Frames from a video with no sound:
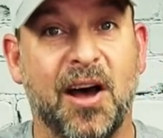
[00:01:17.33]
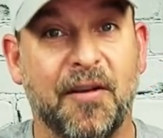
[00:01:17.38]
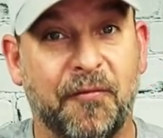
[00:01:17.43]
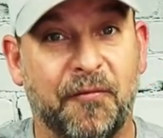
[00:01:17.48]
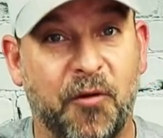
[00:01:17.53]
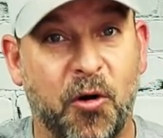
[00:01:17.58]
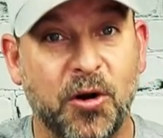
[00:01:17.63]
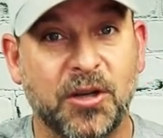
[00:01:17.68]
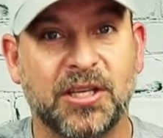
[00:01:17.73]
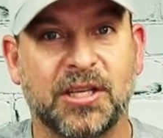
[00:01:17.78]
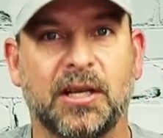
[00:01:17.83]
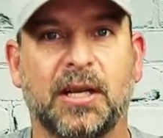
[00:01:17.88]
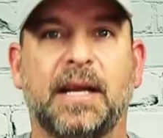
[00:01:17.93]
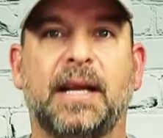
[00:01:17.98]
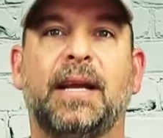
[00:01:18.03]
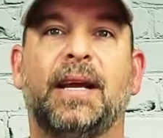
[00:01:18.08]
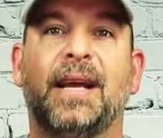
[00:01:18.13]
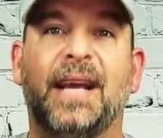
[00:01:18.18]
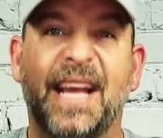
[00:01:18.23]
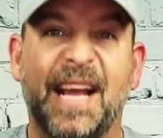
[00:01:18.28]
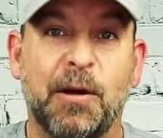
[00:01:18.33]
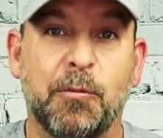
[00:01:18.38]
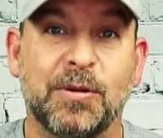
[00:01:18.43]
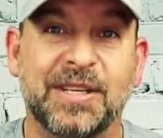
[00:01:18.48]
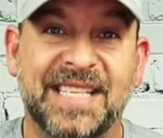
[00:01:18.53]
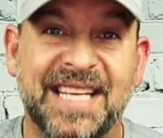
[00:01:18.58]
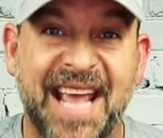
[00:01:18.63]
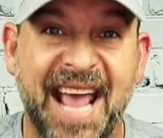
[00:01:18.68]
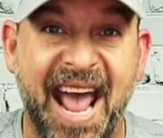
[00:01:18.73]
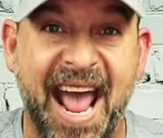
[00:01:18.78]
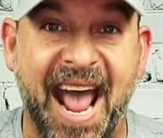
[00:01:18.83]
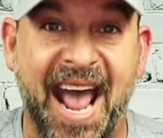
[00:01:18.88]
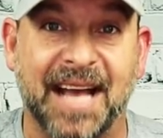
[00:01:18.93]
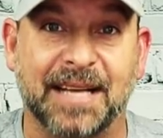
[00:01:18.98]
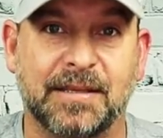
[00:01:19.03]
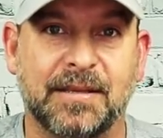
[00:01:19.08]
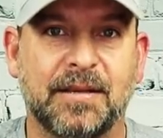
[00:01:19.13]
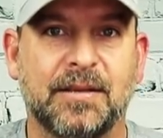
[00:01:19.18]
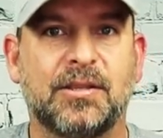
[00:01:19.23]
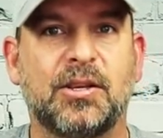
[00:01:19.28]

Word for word: Unfortunately, it was gas.